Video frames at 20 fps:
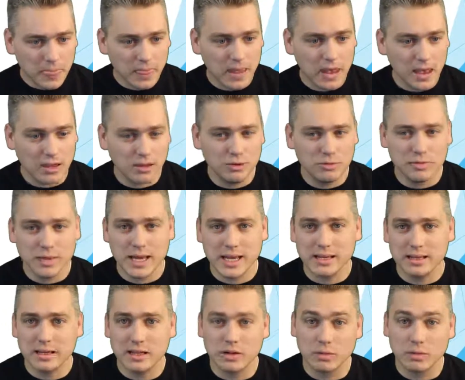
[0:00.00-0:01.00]
and you may
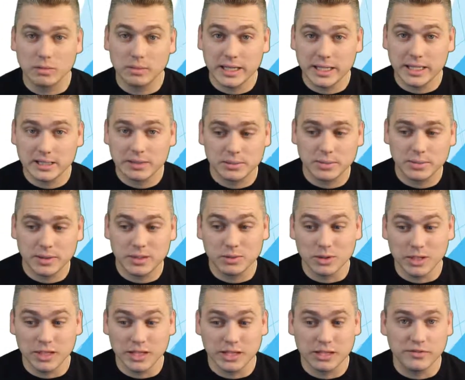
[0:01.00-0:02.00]
get a replacement, but you
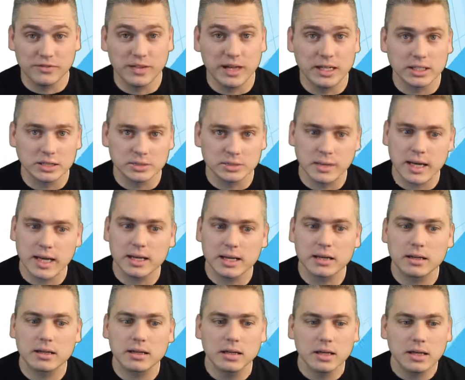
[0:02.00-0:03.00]
won't get the files back.
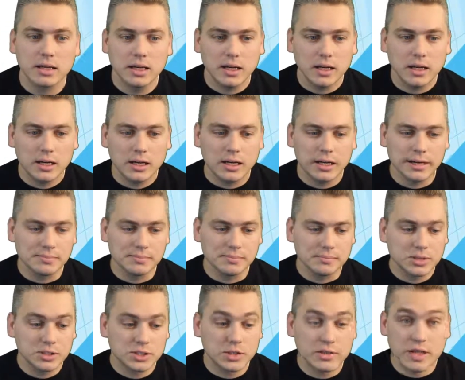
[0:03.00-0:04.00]

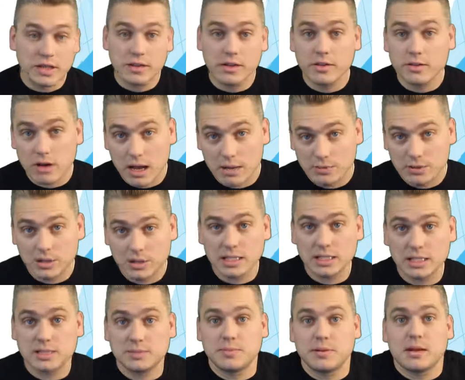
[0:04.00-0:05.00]
So then the other option
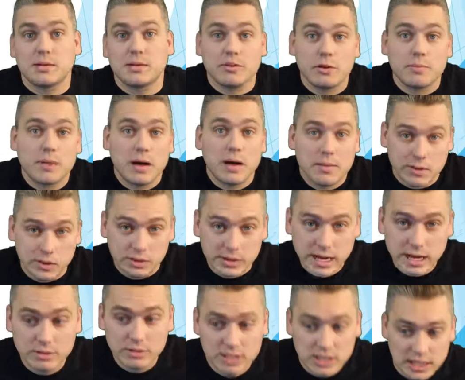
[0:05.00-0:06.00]
that's become very popular
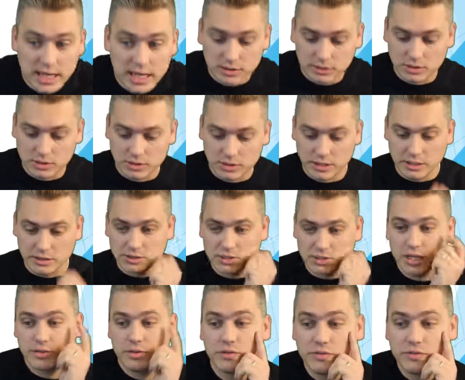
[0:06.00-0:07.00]
now is cloud,
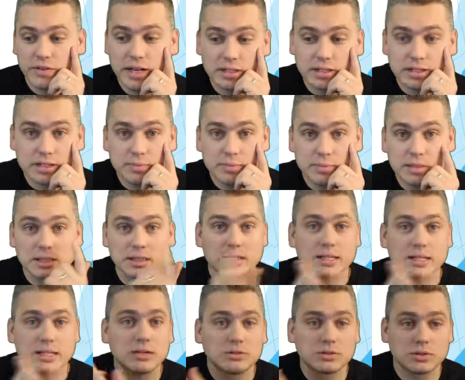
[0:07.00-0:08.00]
saving your files up in the
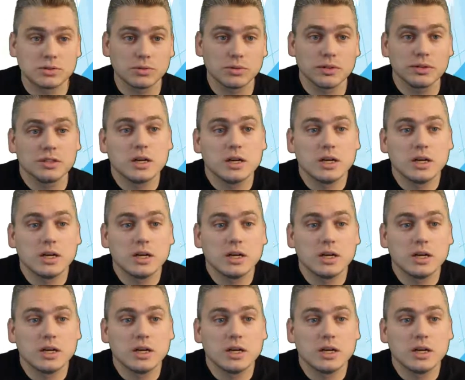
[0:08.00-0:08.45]
cloud storage,